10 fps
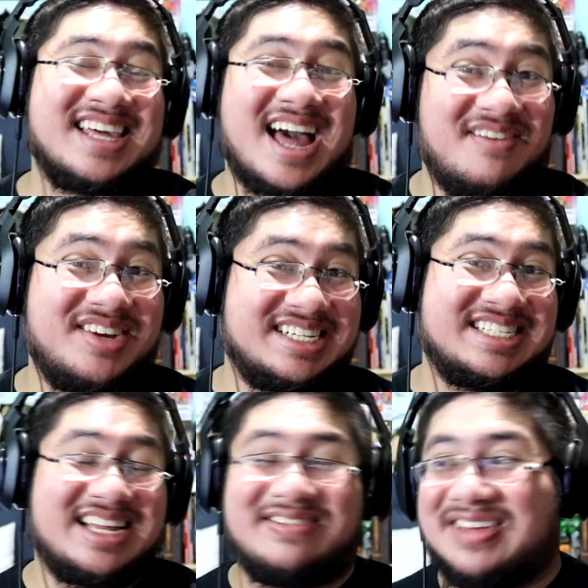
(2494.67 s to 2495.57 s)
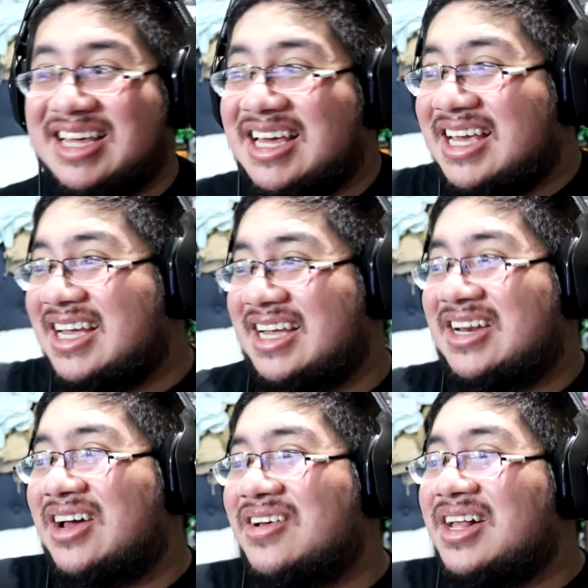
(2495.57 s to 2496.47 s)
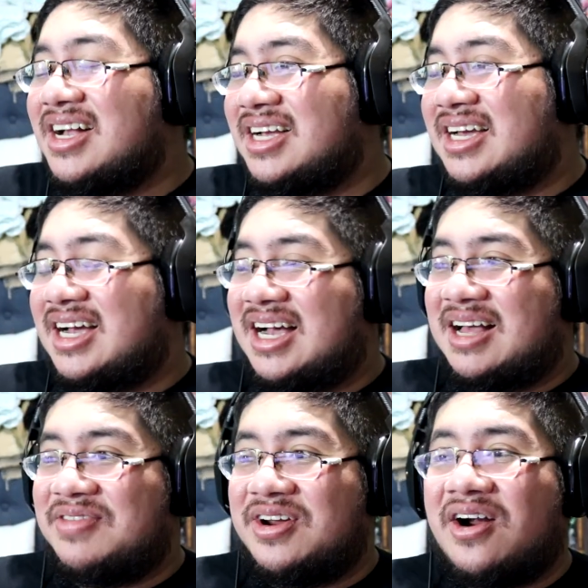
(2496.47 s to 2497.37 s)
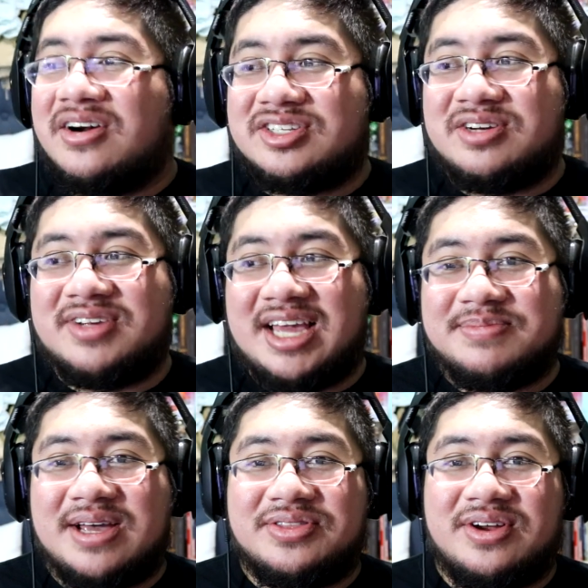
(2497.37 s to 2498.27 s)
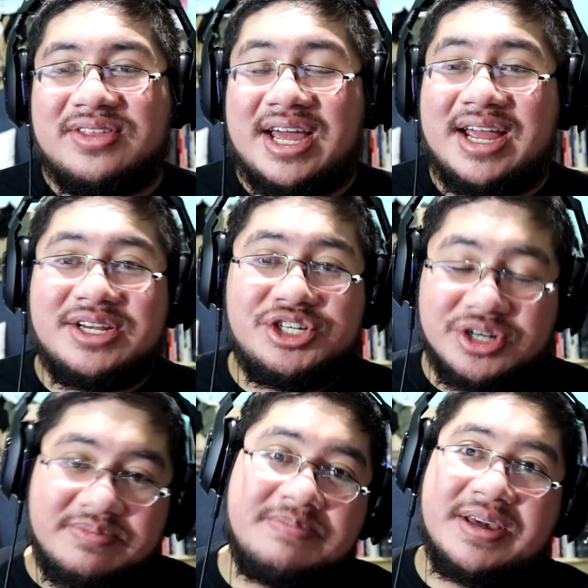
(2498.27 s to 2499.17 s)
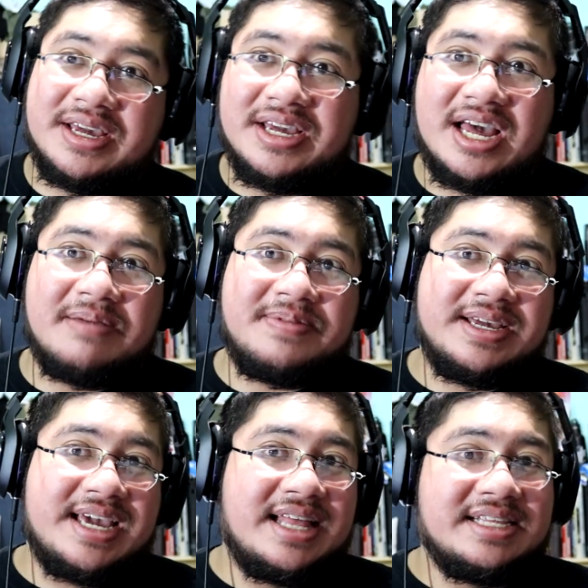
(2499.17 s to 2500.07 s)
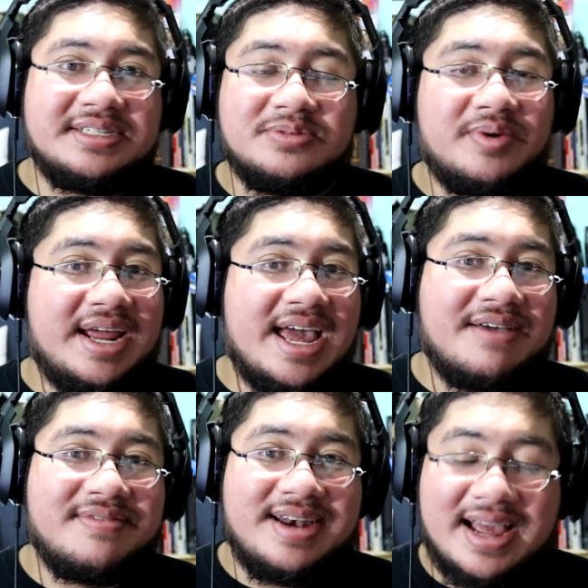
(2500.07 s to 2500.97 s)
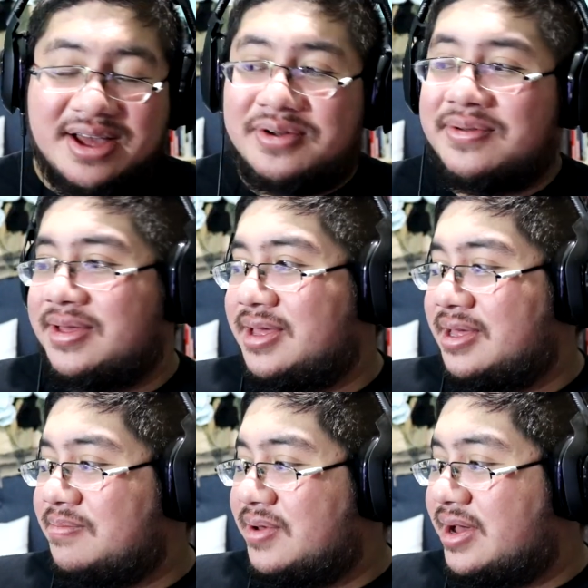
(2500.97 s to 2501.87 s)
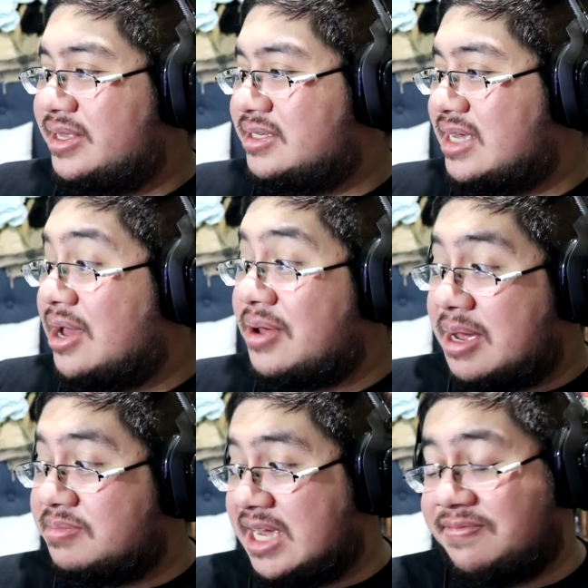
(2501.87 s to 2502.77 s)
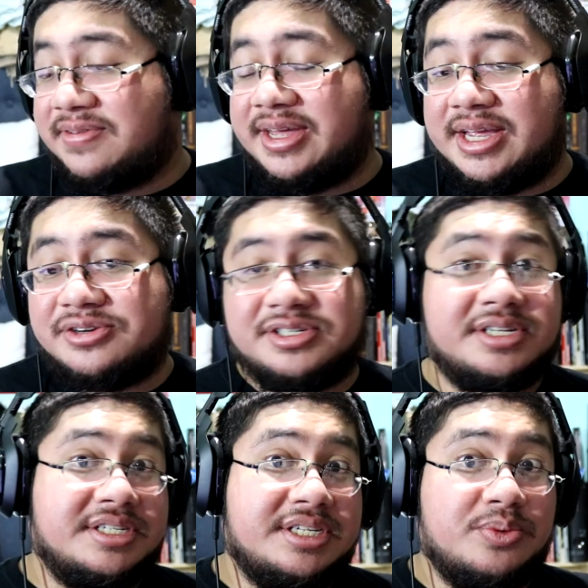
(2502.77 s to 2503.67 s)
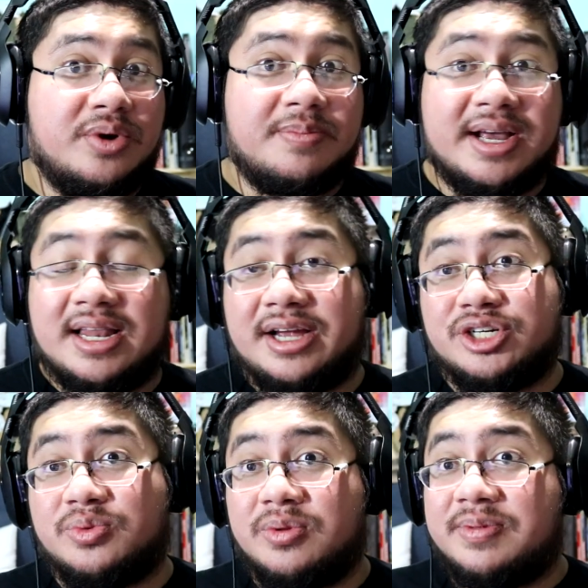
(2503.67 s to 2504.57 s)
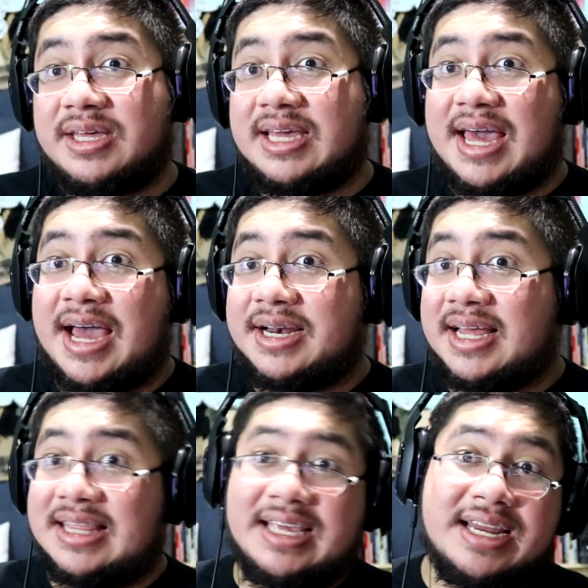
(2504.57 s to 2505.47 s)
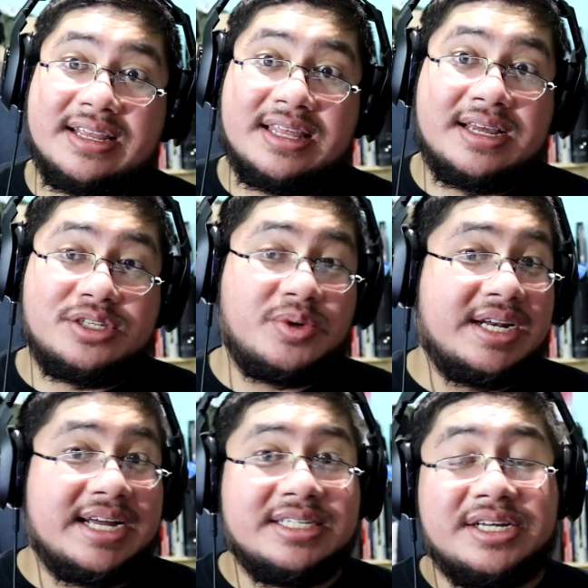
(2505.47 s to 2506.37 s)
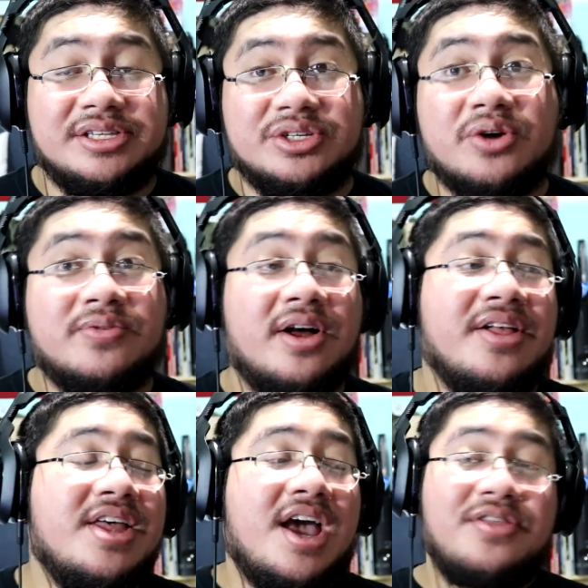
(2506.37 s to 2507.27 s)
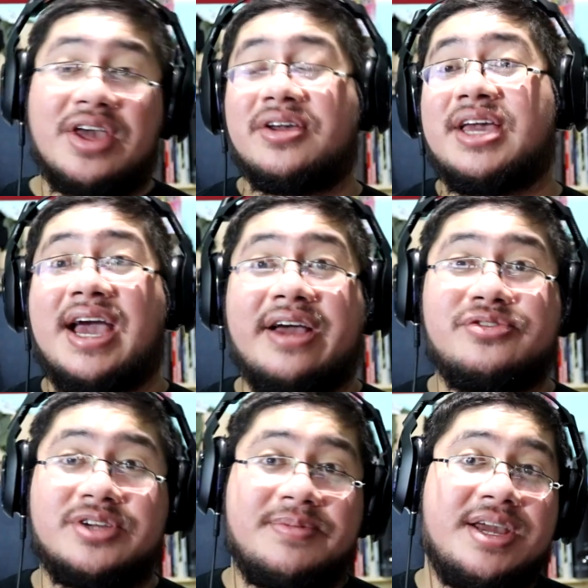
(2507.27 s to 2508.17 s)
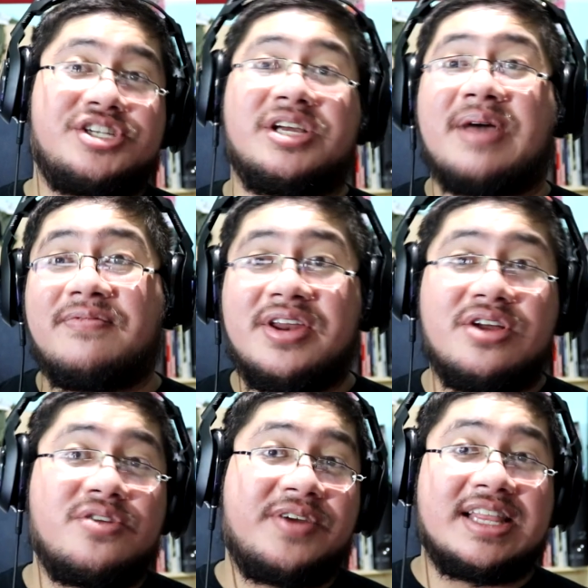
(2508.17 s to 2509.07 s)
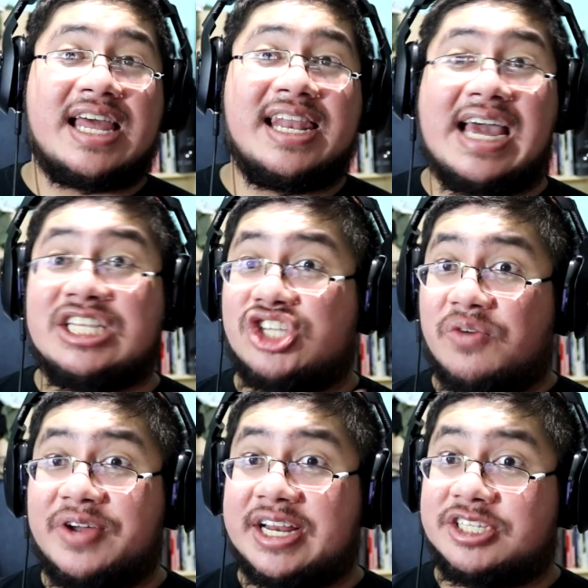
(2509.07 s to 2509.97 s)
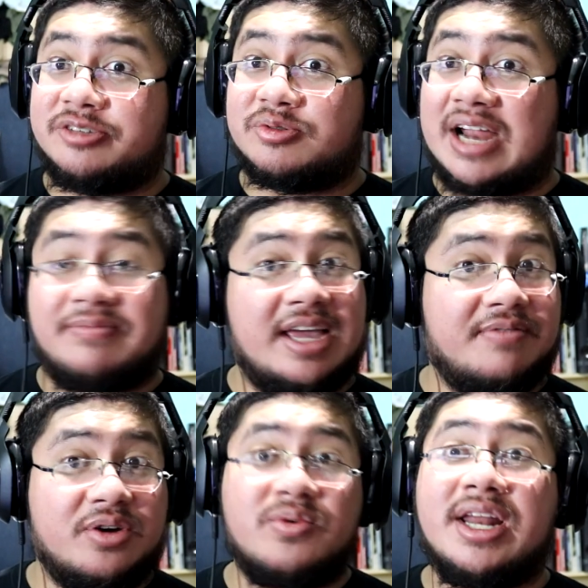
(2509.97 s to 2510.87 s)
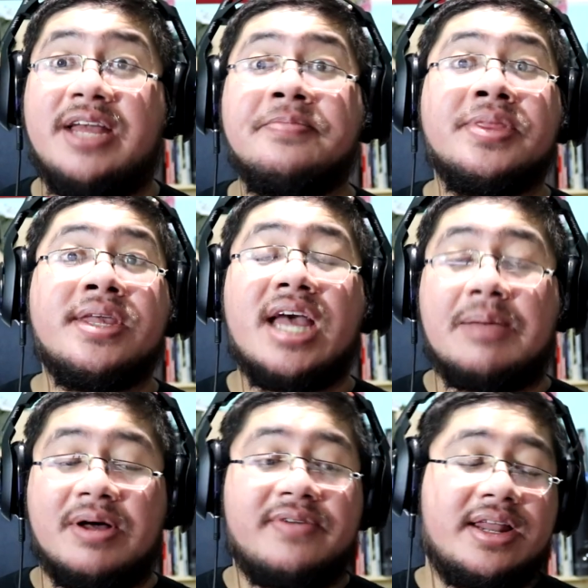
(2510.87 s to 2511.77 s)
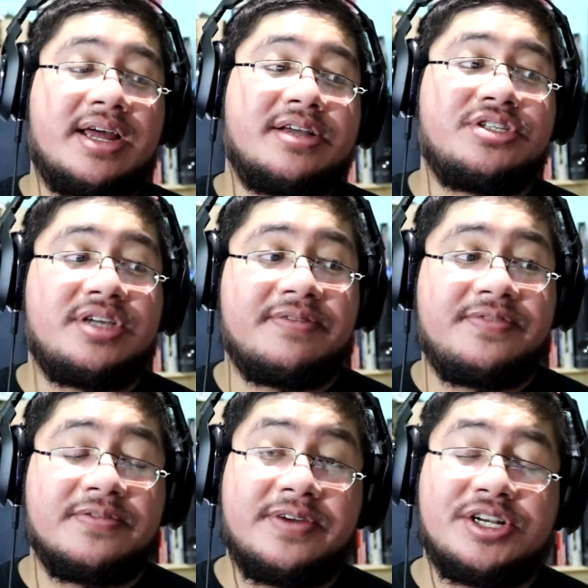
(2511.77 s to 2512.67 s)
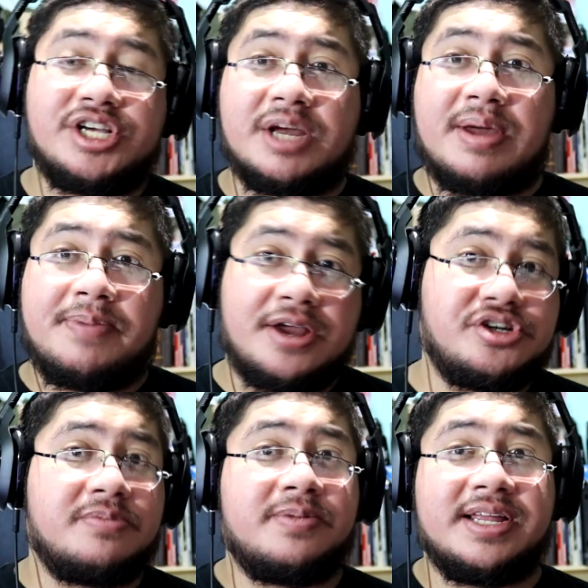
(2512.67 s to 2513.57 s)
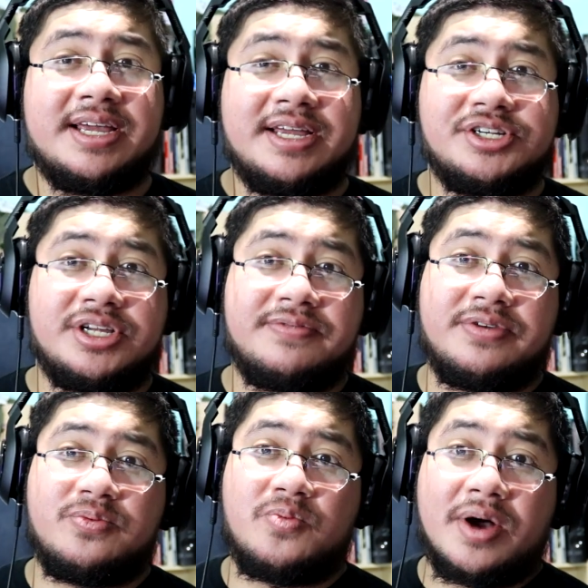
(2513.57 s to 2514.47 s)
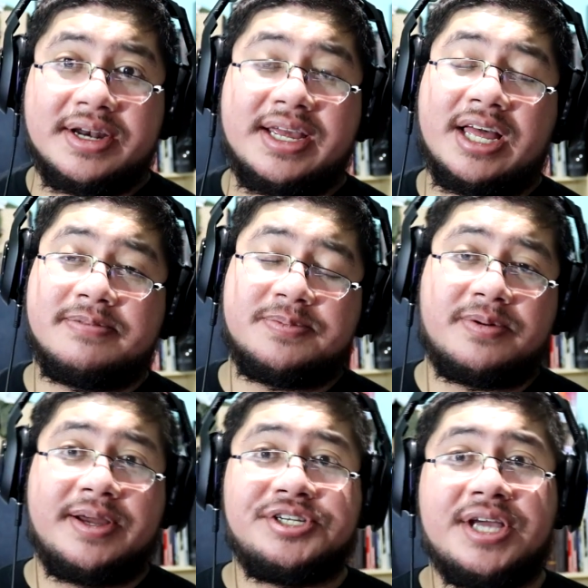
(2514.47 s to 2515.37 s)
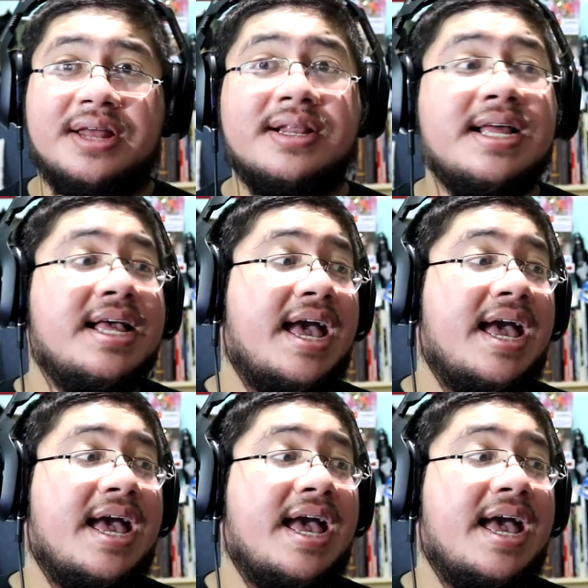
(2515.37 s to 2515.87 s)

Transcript: Calm yourself. You know, uh, there are certain games out there that I should be picking up. Again, this is what I have now, but I, am definitely interested to see where my collection will be at at the end of the 2019. So overall, thank you guys for coming and checking my video. Don't forget that like. Don't forget to subscribe if you haven't already. Above all else, you can feel free to check out my Patreon page if you want to help support my channel.